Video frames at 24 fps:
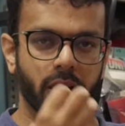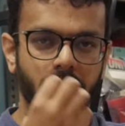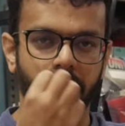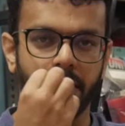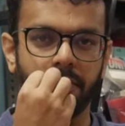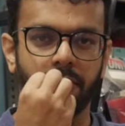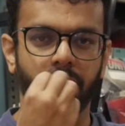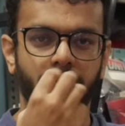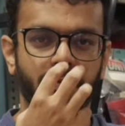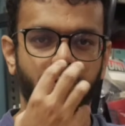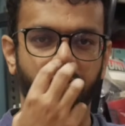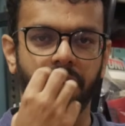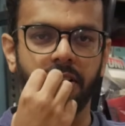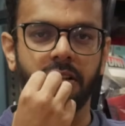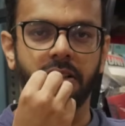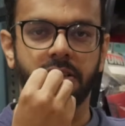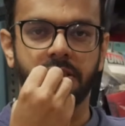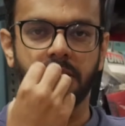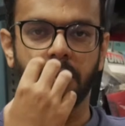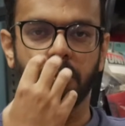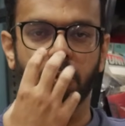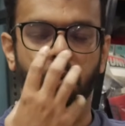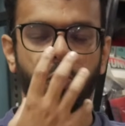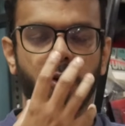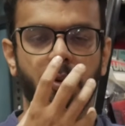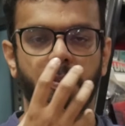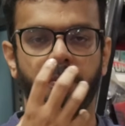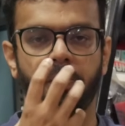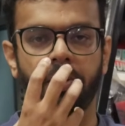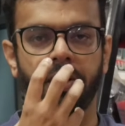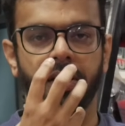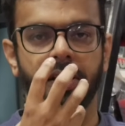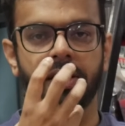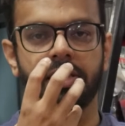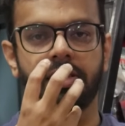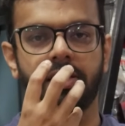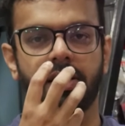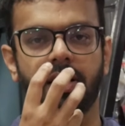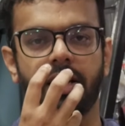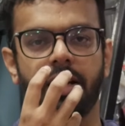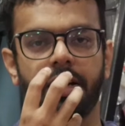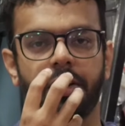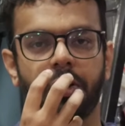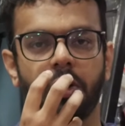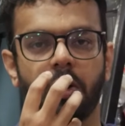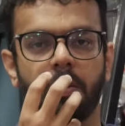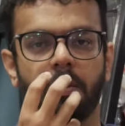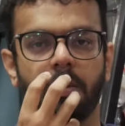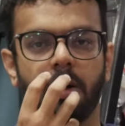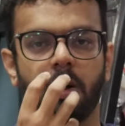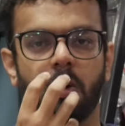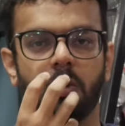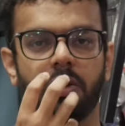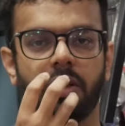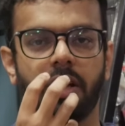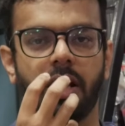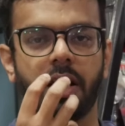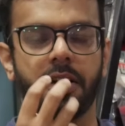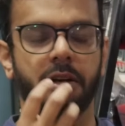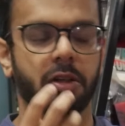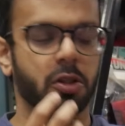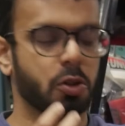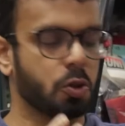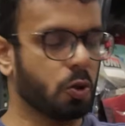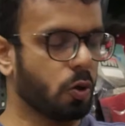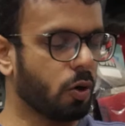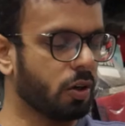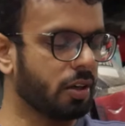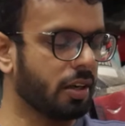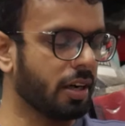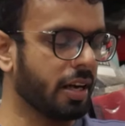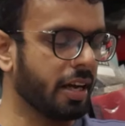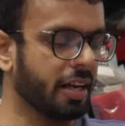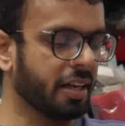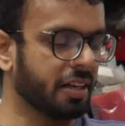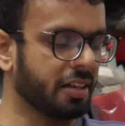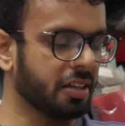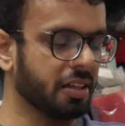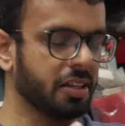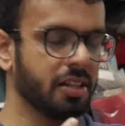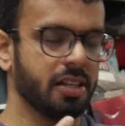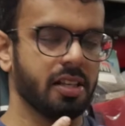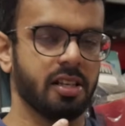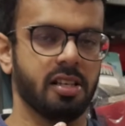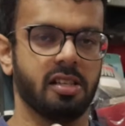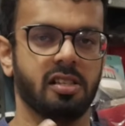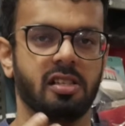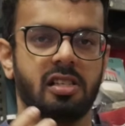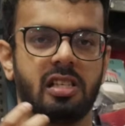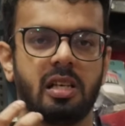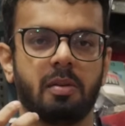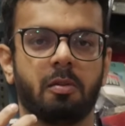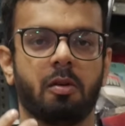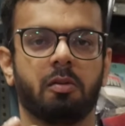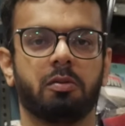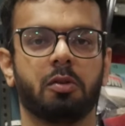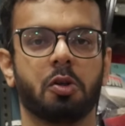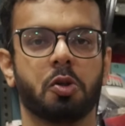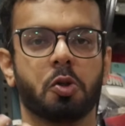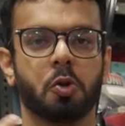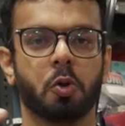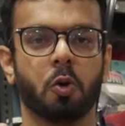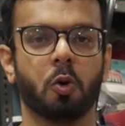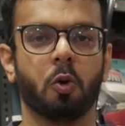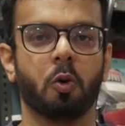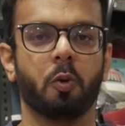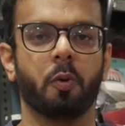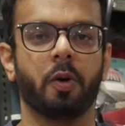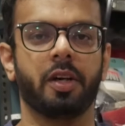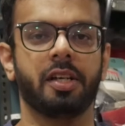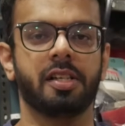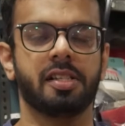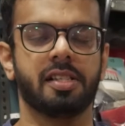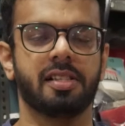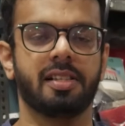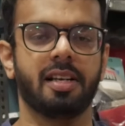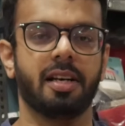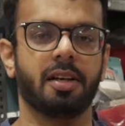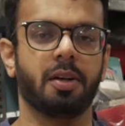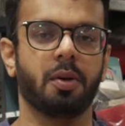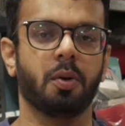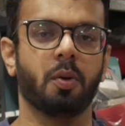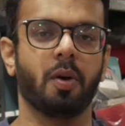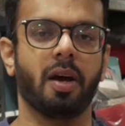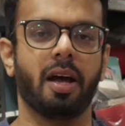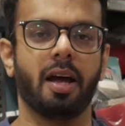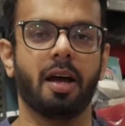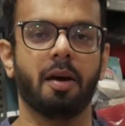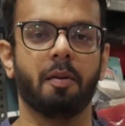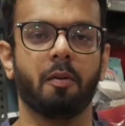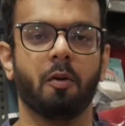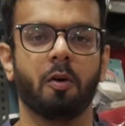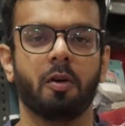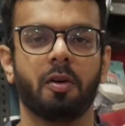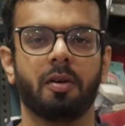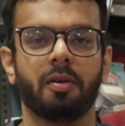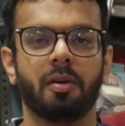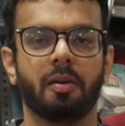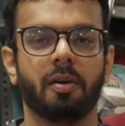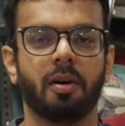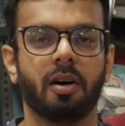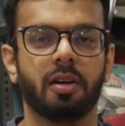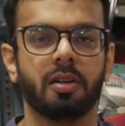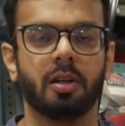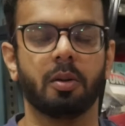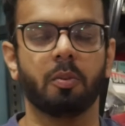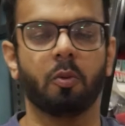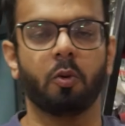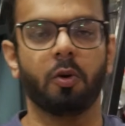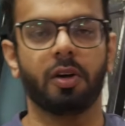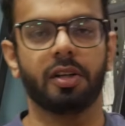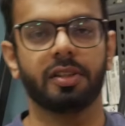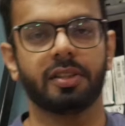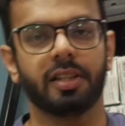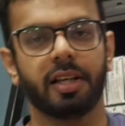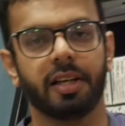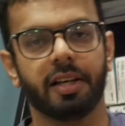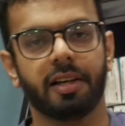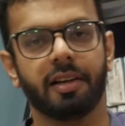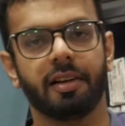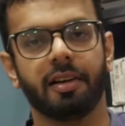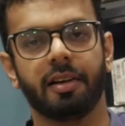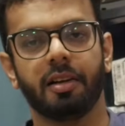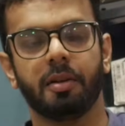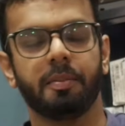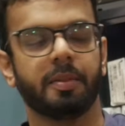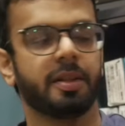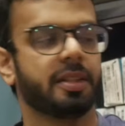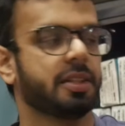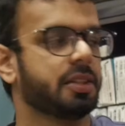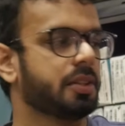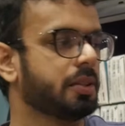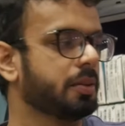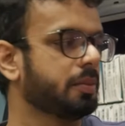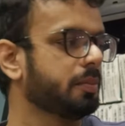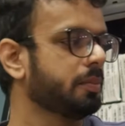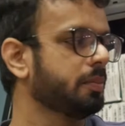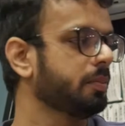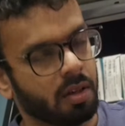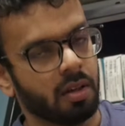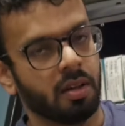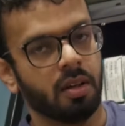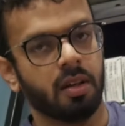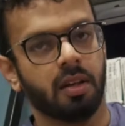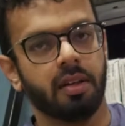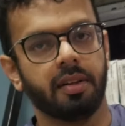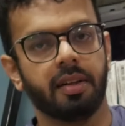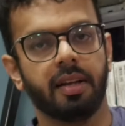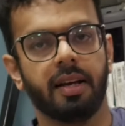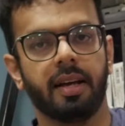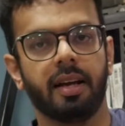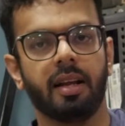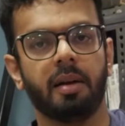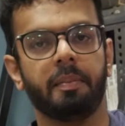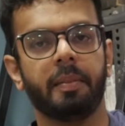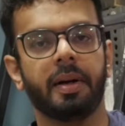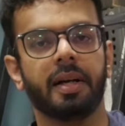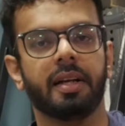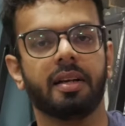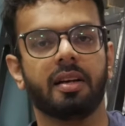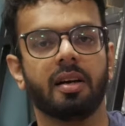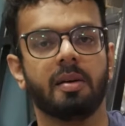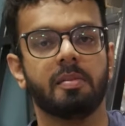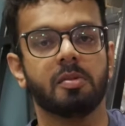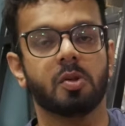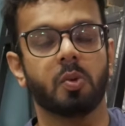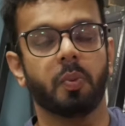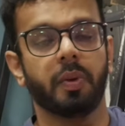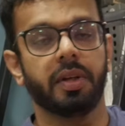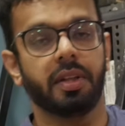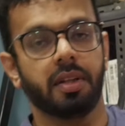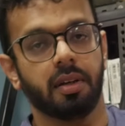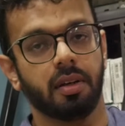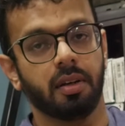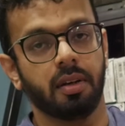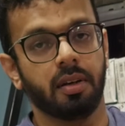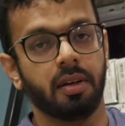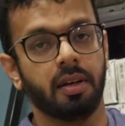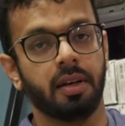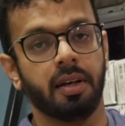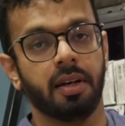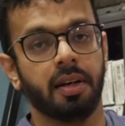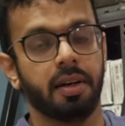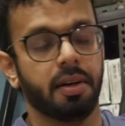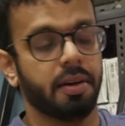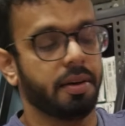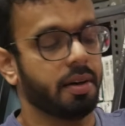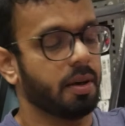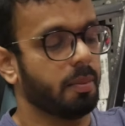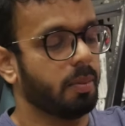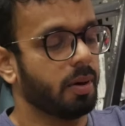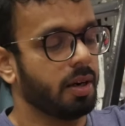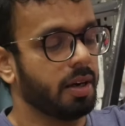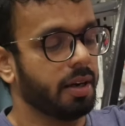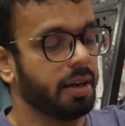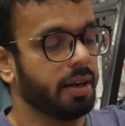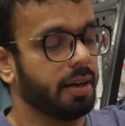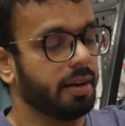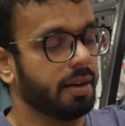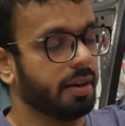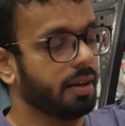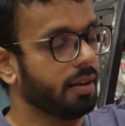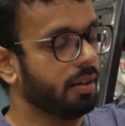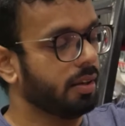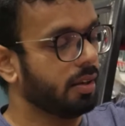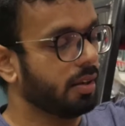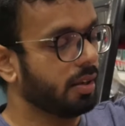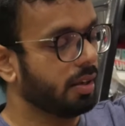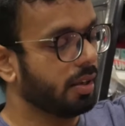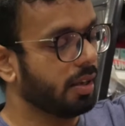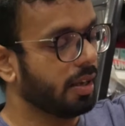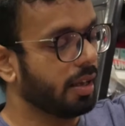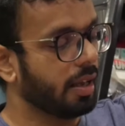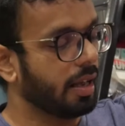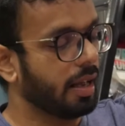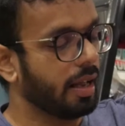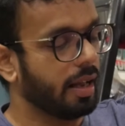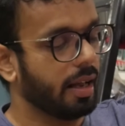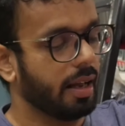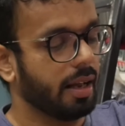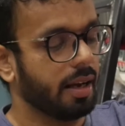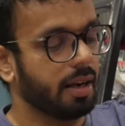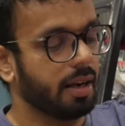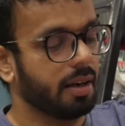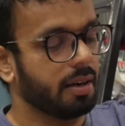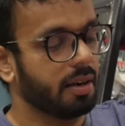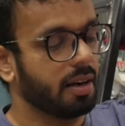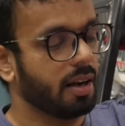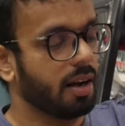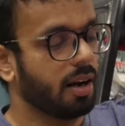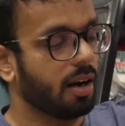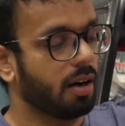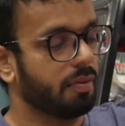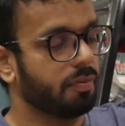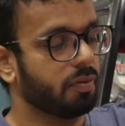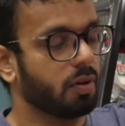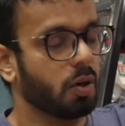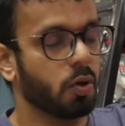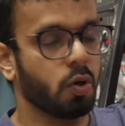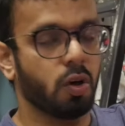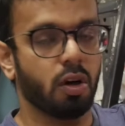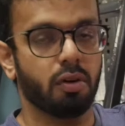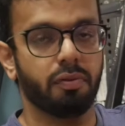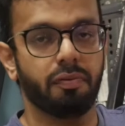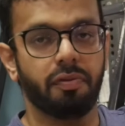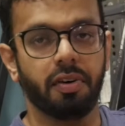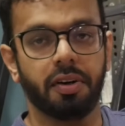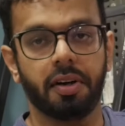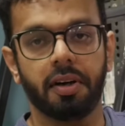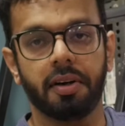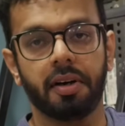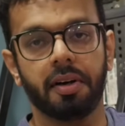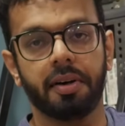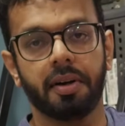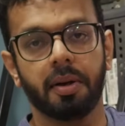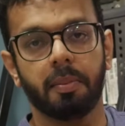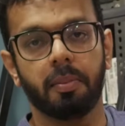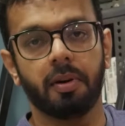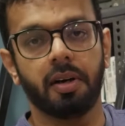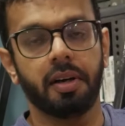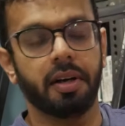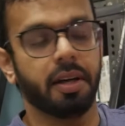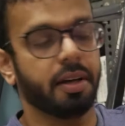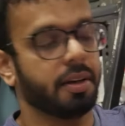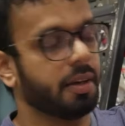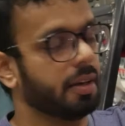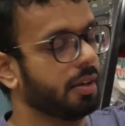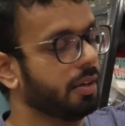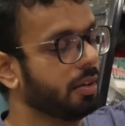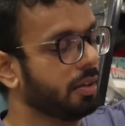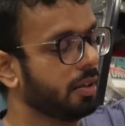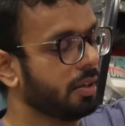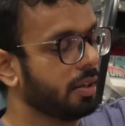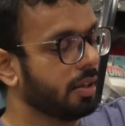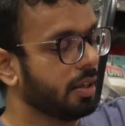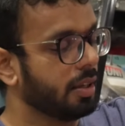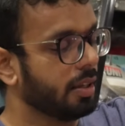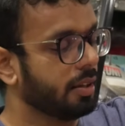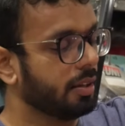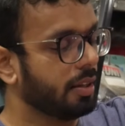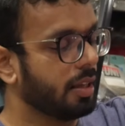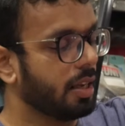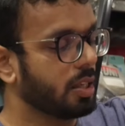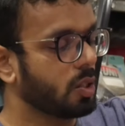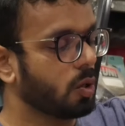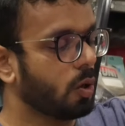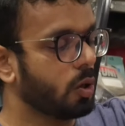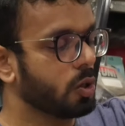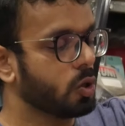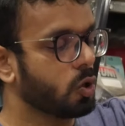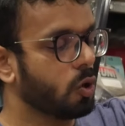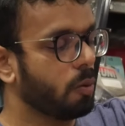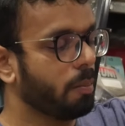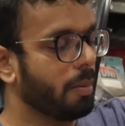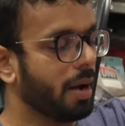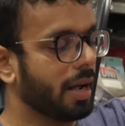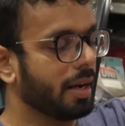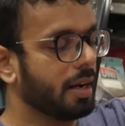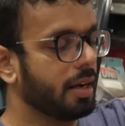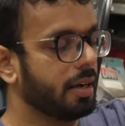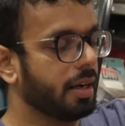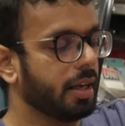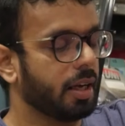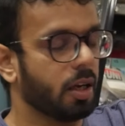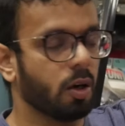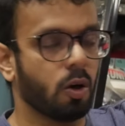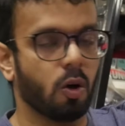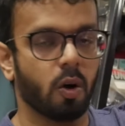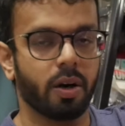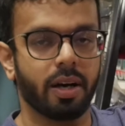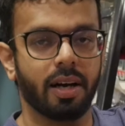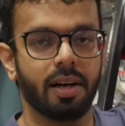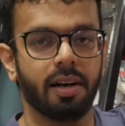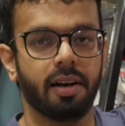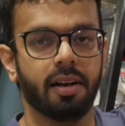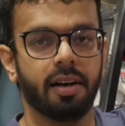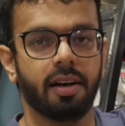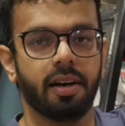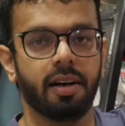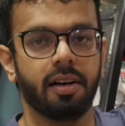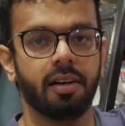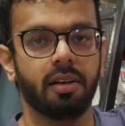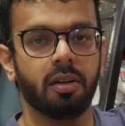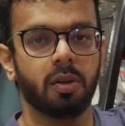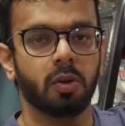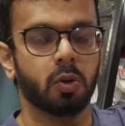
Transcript: can feel some good breeze at your mouth, and it's not like some of the show vents that you have on other motorcycle helmets. The helmet comes with a double D-ring, and after you have fitted a double D-ring, there is also a magnetic lock at the end,